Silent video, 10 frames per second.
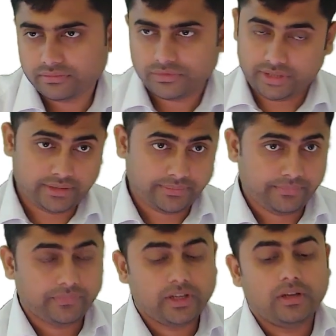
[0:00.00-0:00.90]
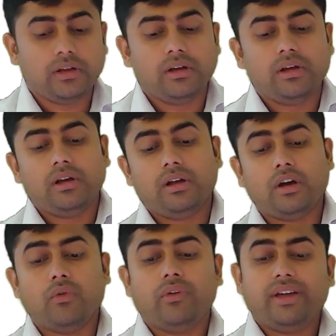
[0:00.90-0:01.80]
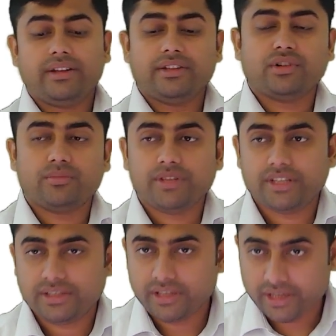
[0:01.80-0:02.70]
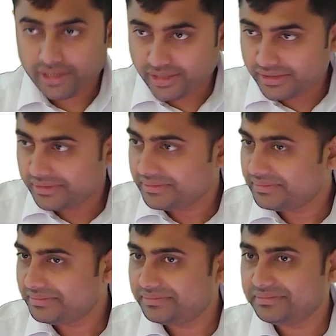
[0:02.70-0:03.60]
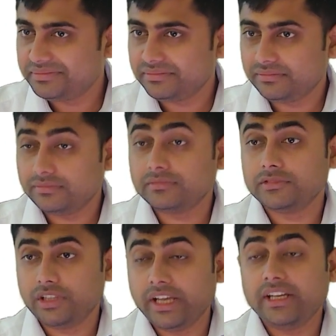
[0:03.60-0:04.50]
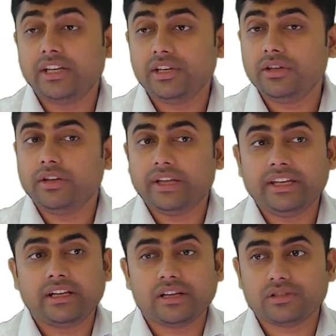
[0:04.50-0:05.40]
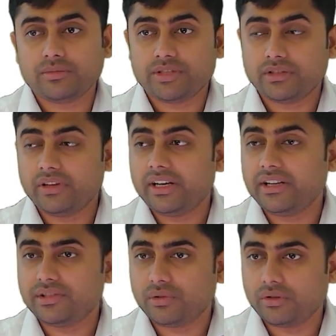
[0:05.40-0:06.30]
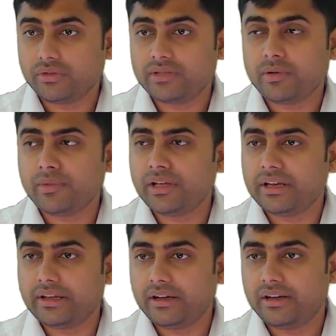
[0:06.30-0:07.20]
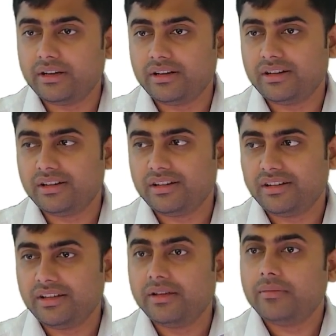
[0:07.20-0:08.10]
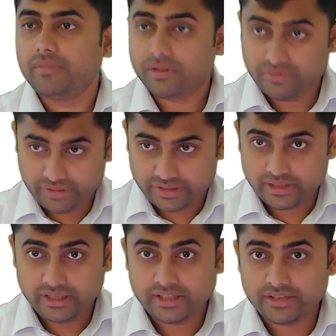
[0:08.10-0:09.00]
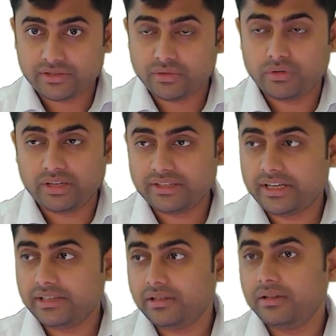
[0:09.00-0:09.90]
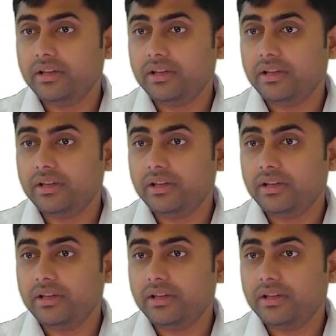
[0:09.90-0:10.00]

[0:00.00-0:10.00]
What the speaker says: Okay. Now where this object is created? Any class object, where it is stored? Which memory area? Perfect. It is stored inside the